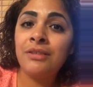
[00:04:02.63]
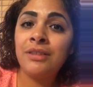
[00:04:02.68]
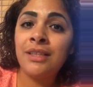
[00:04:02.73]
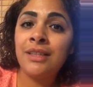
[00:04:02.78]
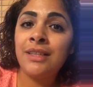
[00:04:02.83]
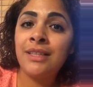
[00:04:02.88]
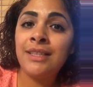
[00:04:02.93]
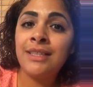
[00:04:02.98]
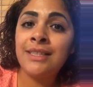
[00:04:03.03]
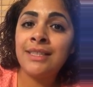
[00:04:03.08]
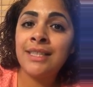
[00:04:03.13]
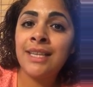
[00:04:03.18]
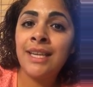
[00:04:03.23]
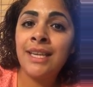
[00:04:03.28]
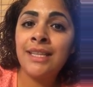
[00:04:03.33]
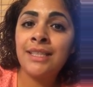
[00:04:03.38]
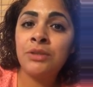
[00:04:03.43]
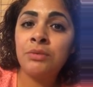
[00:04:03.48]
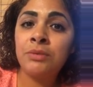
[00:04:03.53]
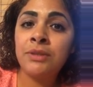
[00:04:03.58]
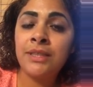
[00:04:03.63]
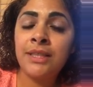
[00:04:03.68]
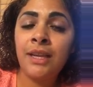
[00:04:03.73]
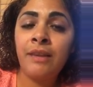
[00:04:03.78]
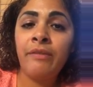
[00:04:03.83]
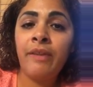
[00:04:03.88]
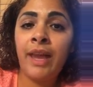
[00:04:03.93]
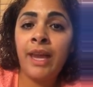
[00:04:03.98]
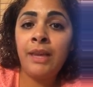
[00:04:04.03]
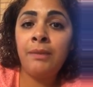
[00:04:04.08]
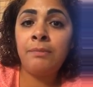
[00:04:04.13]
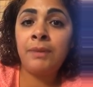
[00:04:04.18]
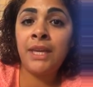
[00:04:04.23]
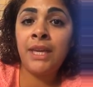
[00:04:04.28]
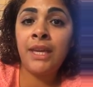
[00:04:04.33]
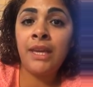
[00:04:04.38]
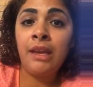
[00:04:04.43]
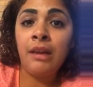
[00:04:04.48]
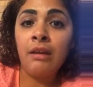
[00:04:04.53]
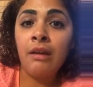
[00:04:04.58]
Did these kids receive
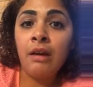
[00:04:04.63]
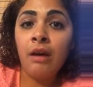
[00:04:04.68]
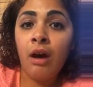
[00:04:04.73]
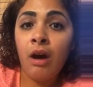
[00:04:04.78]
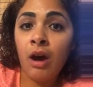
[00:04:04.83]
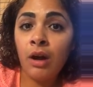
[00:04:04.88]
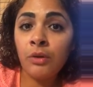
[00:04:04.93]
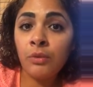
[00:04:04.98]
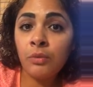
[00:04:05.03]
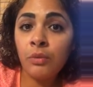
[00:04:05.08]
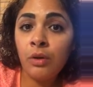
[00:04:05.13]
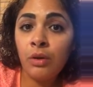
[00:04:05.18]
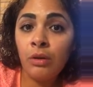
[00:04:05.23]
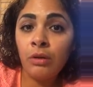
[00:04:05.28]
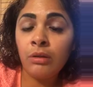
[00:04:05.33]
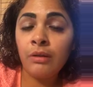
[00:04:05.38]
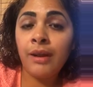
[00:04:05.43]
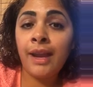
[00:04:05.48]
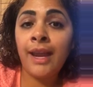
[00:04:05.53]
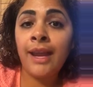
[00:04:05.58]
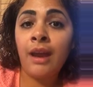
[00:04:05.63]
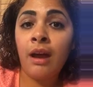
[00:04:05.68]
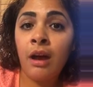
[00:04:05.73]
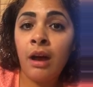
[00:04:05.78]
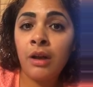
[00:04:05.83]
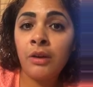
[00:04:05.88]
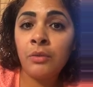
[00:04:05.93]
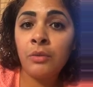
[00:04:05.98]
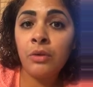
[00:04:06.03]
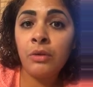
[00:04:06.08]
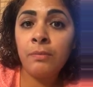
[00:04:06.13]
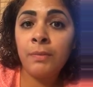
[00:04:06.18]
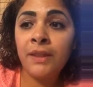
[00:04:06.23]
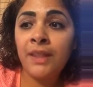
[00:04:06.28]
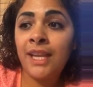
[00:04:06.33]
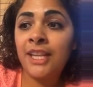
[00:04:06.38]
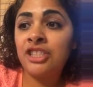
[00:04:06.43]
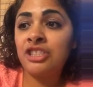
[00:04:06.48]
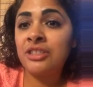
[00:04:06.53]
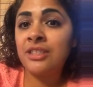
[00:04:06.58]
AB honor roll or A honor roll, but
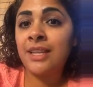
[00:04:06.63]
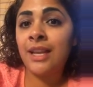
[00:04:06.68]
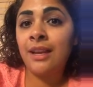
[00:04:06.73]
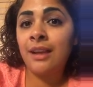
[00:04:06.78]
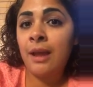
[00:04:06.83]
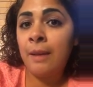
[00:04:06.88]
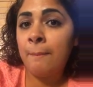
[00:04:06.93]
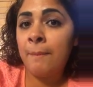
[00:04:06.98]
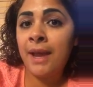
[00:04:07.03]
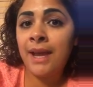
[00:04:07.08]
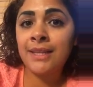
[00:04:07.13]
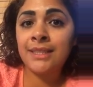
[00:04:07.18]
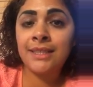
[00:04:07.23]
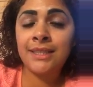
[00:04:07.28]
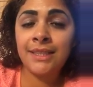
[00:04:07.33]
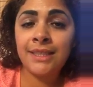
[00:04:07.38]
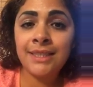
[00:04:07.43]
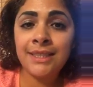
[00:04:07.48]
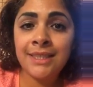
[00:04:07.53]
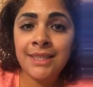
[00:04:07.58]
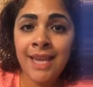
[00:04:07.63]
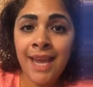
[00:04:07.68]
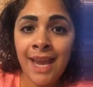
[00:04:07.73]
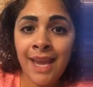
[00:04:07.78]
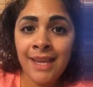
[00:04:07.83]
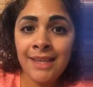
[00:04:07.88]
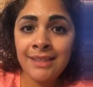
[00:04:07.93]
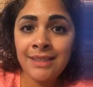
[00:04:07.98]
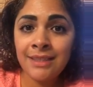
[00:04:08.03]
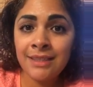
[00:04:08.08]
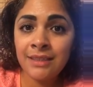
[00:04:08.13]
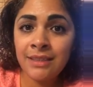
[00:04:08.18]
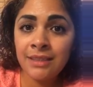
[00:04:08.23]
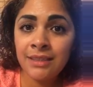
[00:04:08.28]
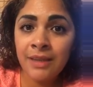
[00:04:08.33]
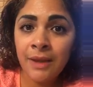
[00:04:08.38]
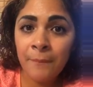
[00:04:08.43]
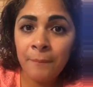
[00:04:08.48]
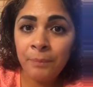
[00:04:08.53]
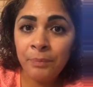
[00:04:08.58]
they just cannot pass these
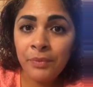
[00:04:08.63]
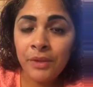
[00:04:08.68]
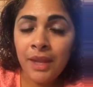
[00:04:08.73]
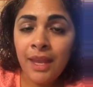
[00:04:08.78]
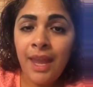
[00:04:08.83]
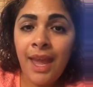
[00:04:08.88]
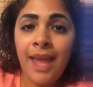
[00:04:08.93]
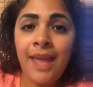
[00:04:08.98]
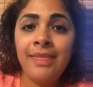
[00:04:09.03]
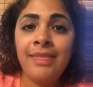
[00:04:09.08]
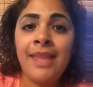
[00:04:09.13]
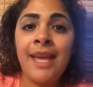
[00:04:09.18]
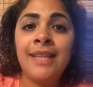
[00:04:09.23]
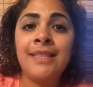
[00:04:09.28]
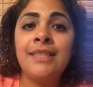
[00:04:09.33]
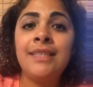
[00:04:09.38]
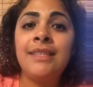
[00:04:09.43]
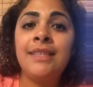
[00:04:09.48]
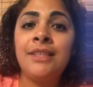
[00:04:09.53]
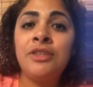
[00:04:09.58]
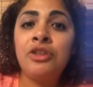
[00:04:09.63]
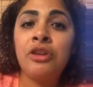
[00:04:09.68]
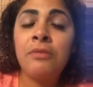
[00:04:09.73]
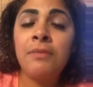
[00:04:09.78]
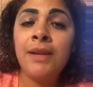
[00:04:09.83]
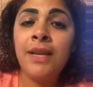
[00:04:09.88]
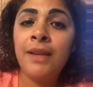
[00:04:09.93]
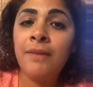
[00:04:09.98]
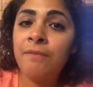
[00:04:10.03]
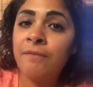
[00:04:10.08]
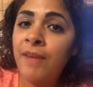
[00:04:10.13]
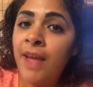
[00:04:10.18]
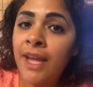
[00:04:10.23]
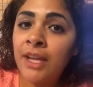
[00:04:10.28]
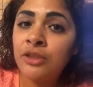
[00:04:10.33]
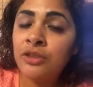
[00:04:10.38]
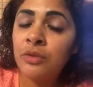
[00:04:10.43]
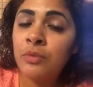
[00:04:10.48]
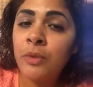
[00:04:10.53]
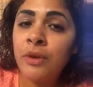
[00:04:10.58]
tests? And that's a determining
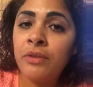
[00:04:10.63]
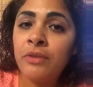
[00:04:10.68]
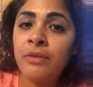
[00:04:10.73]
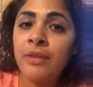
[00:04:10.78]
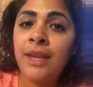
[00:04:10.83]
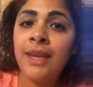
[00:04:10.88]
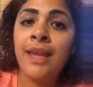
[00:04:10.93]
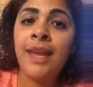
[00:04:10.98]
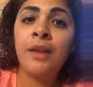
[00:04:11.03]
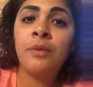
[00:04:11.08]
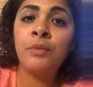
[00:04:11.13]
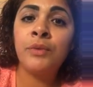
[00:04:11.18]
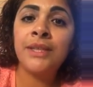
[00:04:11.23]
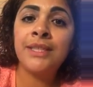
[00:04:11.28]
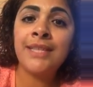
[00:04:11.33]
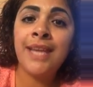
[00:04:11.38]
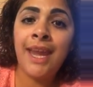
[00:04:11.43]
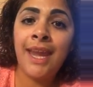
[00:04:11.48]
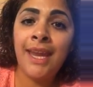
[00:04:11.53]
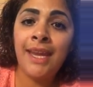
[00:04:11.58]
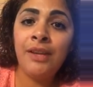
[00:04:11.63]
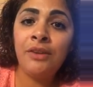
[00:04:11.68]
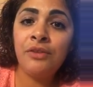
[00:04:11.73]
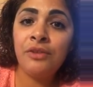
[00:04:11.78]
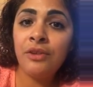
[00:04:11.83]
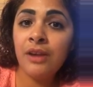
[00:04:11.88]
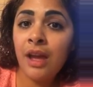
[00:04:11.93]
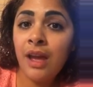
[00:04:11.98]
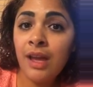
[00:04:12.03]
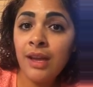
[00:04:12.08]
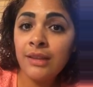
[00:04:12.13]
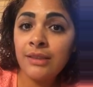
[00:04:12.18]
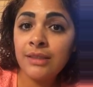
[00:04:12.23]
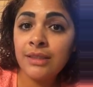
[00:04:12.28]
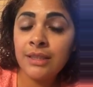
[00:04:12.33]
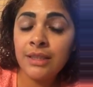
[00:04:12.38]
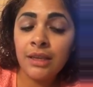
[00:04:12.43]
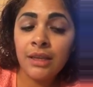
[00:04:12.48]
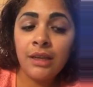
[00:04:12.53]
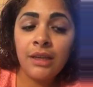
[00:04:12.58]
factor whether they get retained or
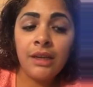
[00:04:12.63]
not.